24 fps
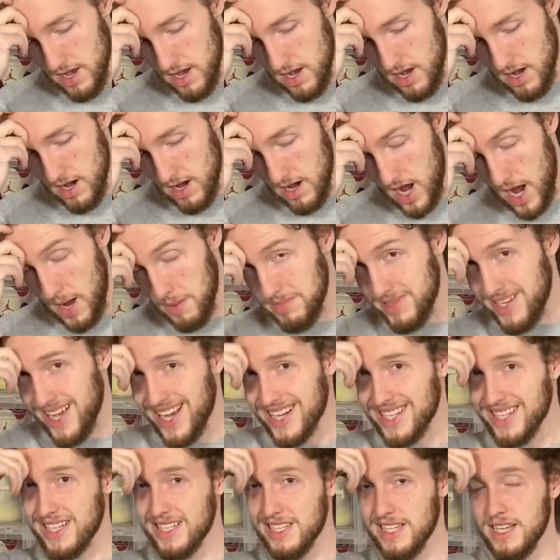I'm
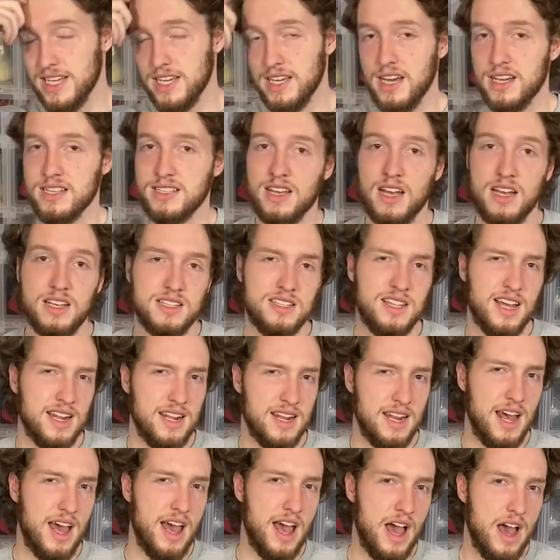technically a size
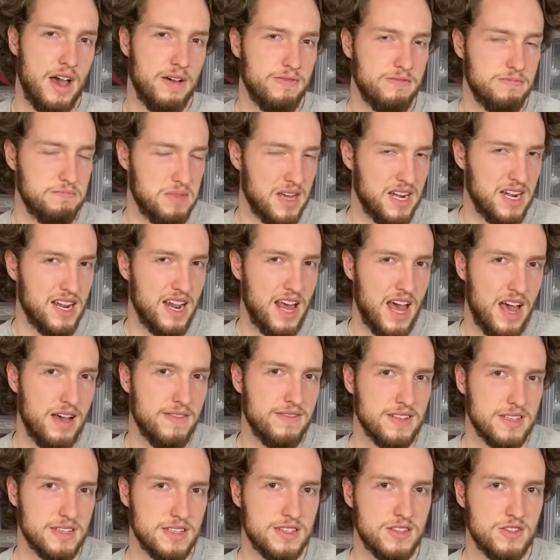10.5. 10.5
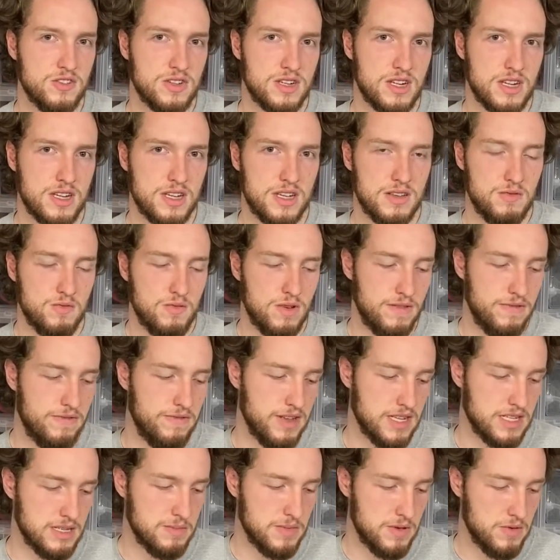is usually what
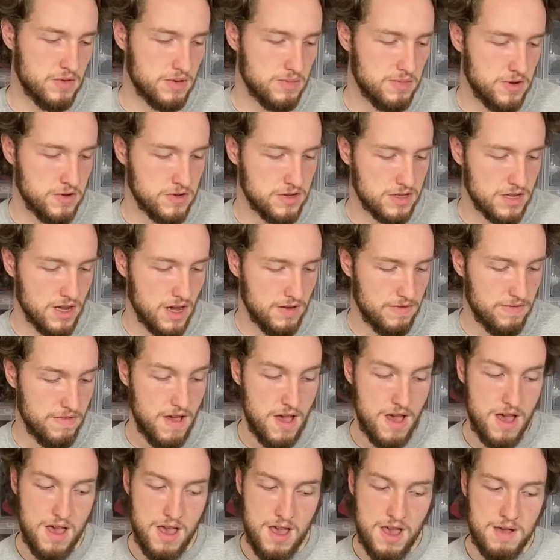fits me with most stuff.
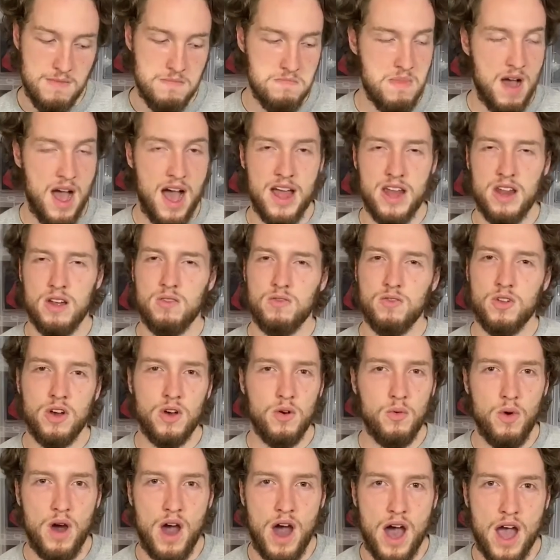I don't know
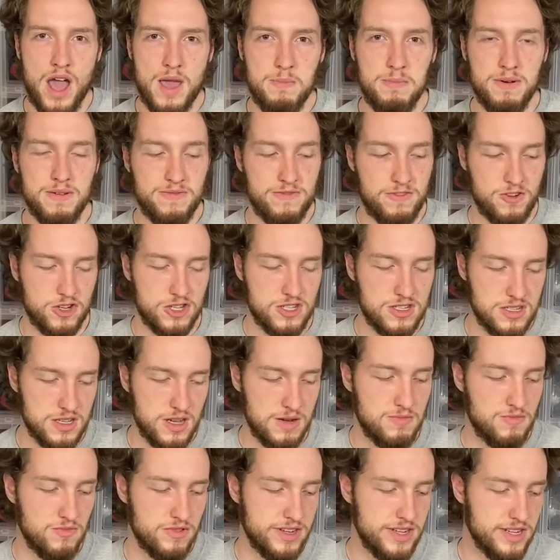why, but for
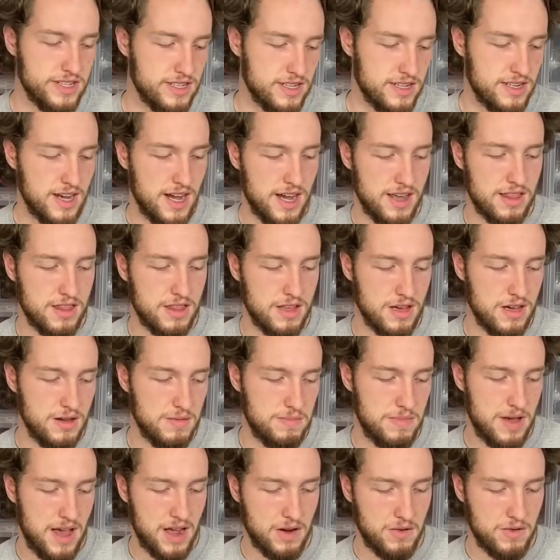some reason I thought
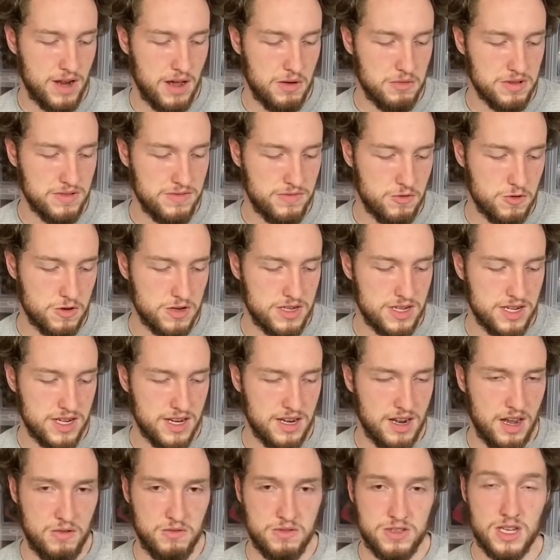back when I was 14
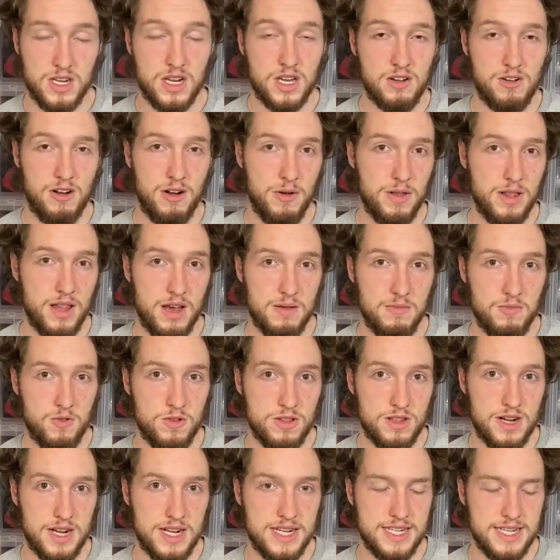I was gonna grow a lot more
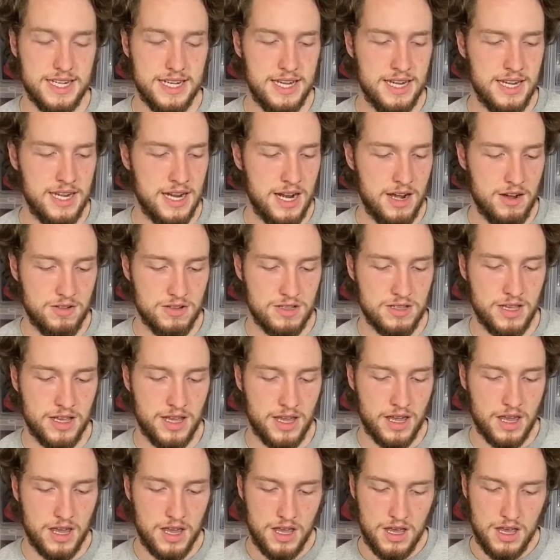than I did, and I was
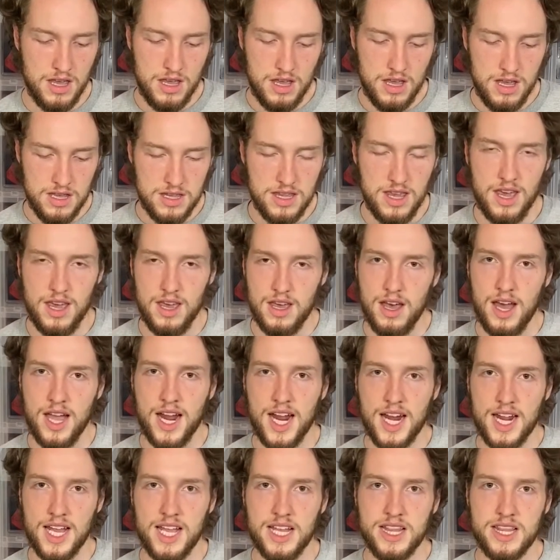like, yeah, I
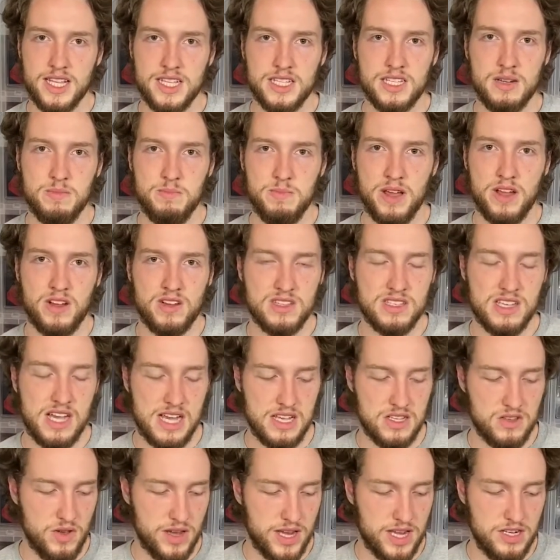gotta get these in a bigger size
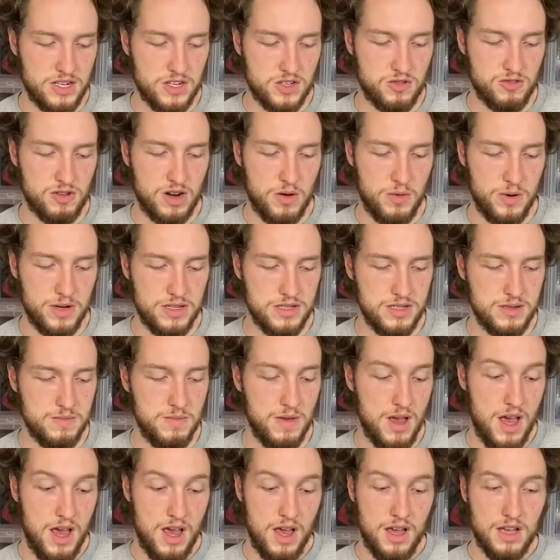so I can just grow into them.
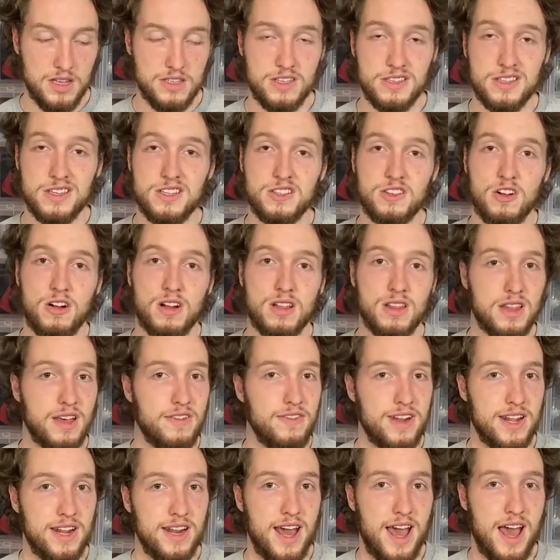So these are
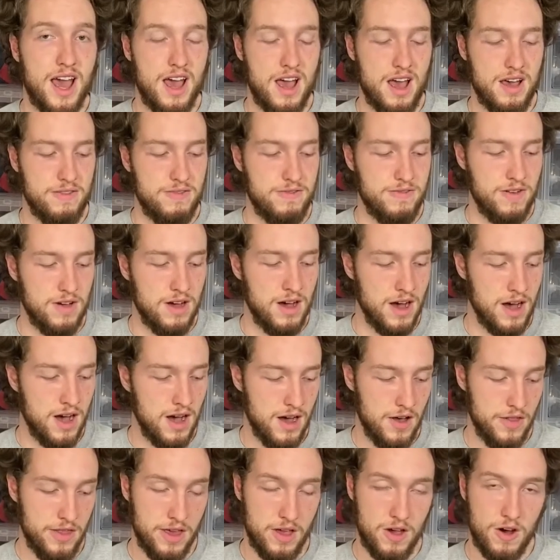
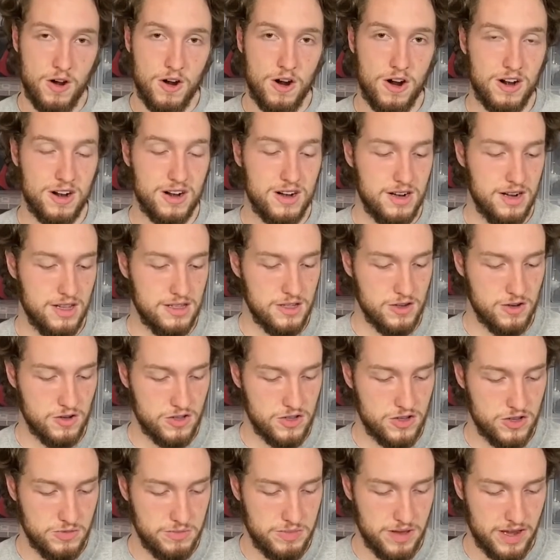11.5. They are a little
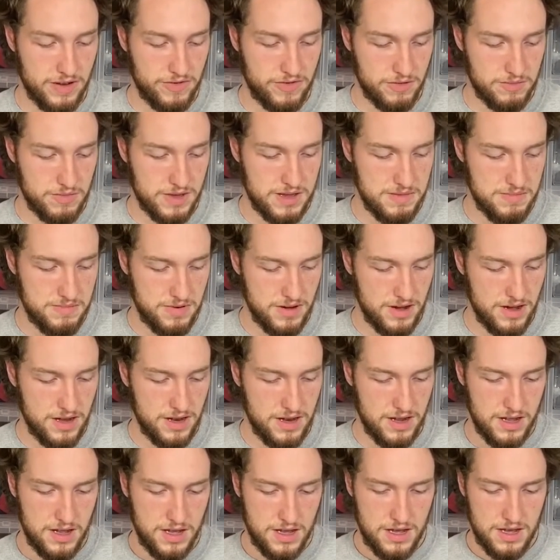too big for me, but
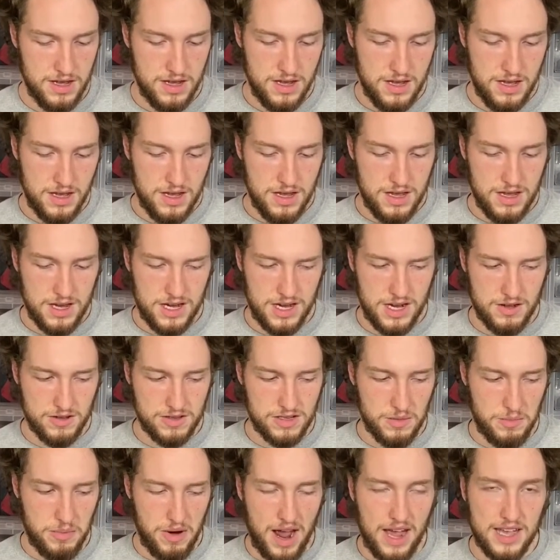you know,
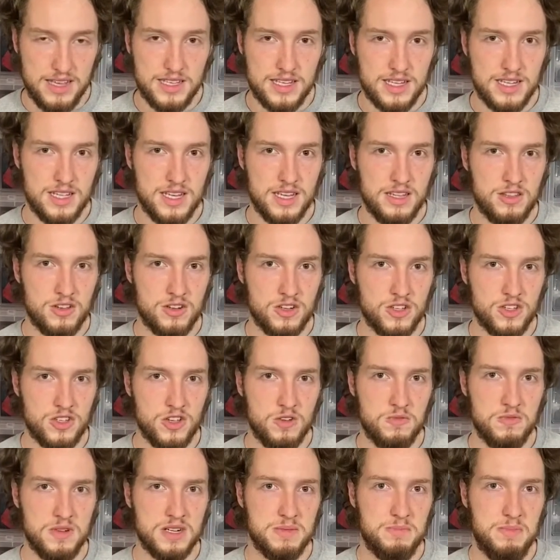surprisingly, there's so
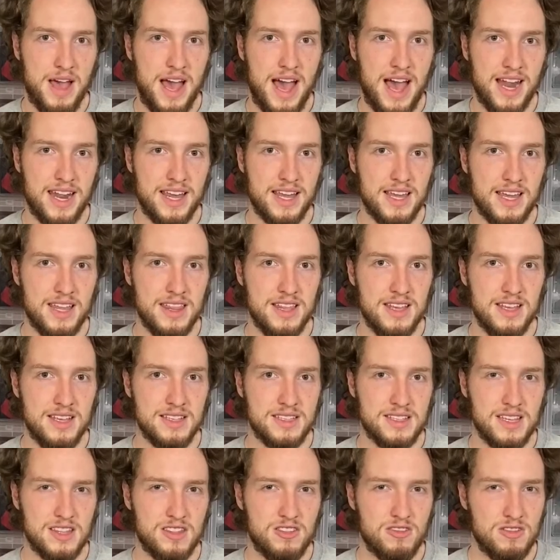much padding in these
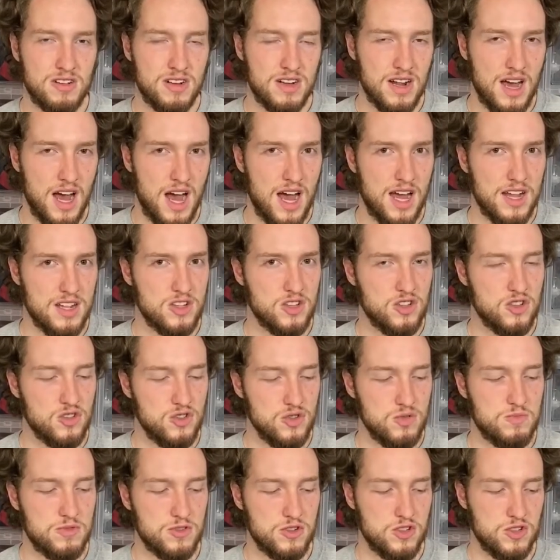that they're not
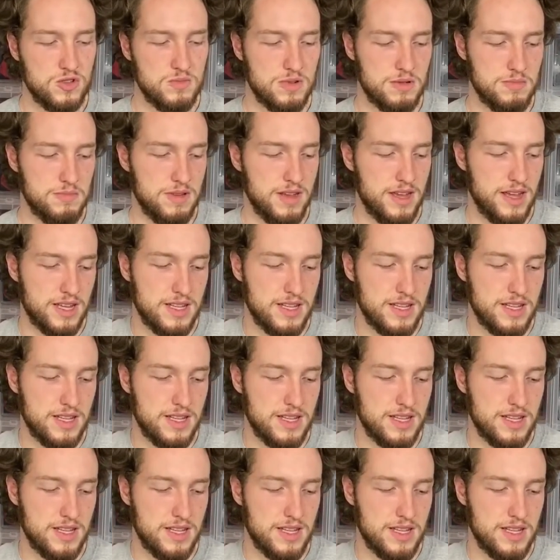super big.